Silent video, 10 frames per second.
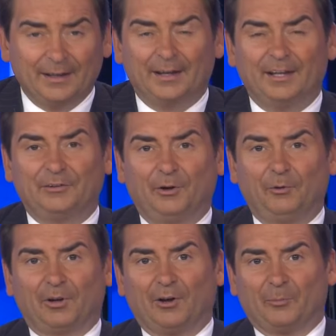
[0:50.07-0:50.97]
He
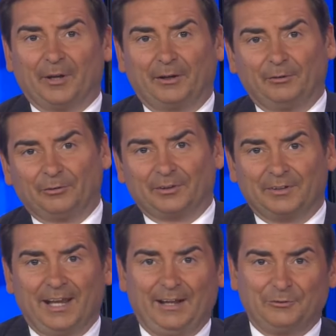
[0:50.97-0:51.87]
told lawmakers that
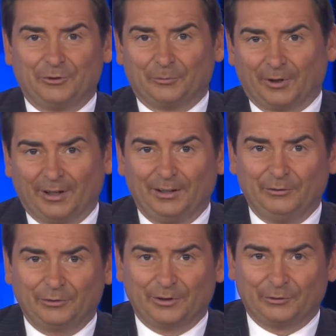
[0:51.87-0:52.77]
catch and
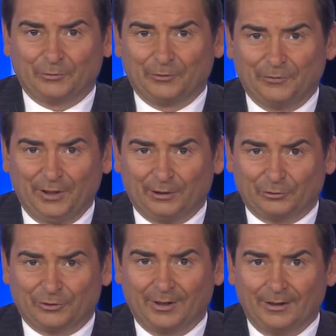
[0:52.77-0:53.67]
release is for
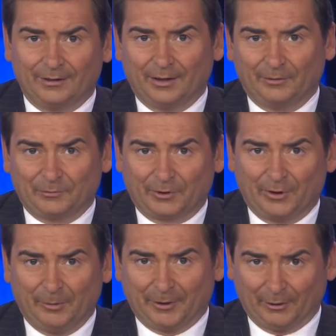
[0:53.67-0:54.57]
fish, not for
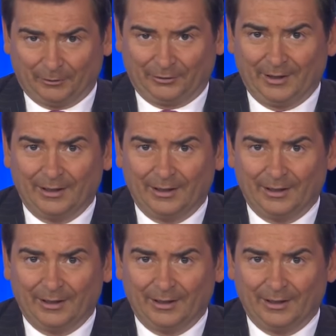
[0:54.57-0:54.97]
criminals.